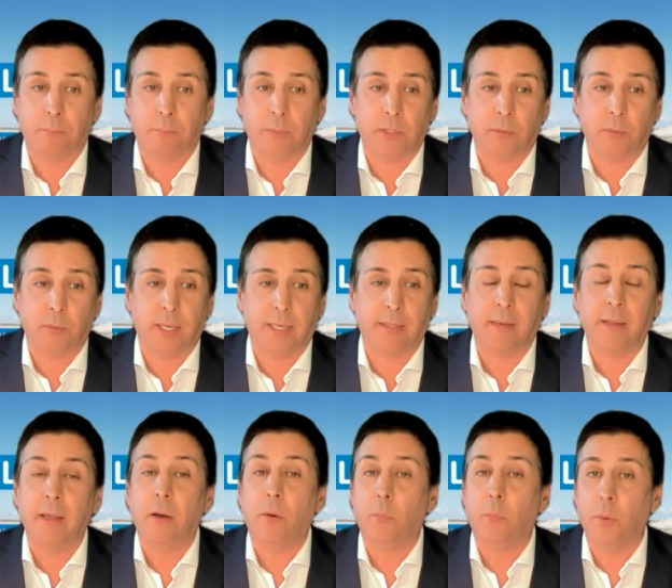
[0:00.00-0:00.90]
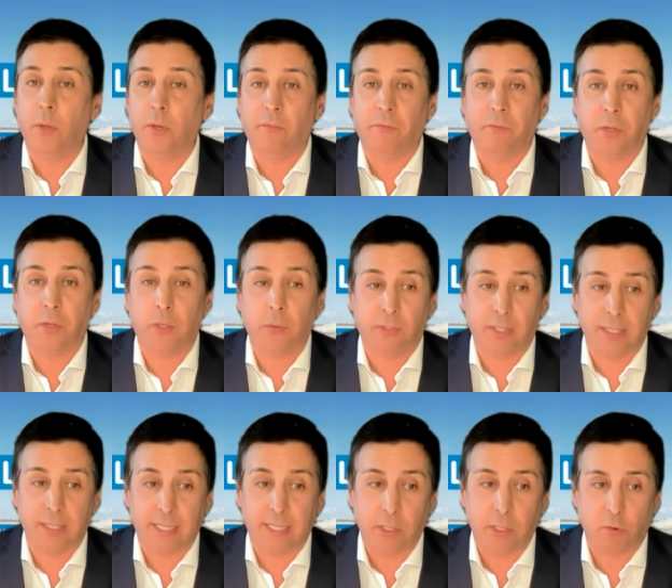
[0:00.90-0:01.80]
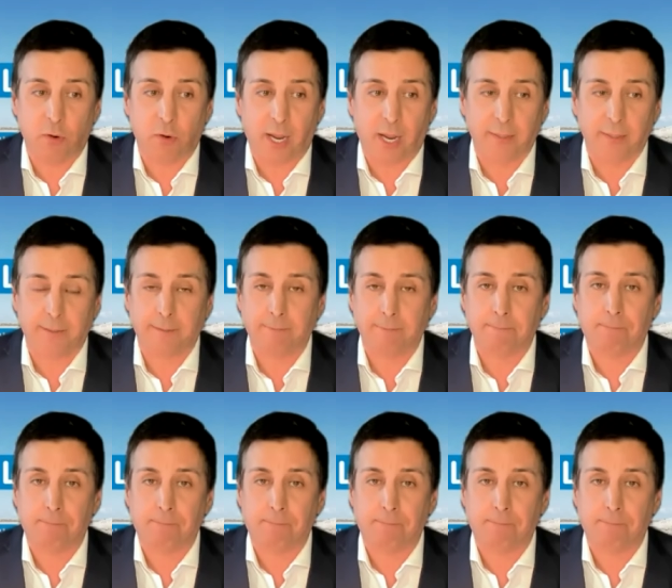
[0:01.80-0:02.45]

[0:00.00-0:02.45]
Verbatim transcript: between worldviews and interests.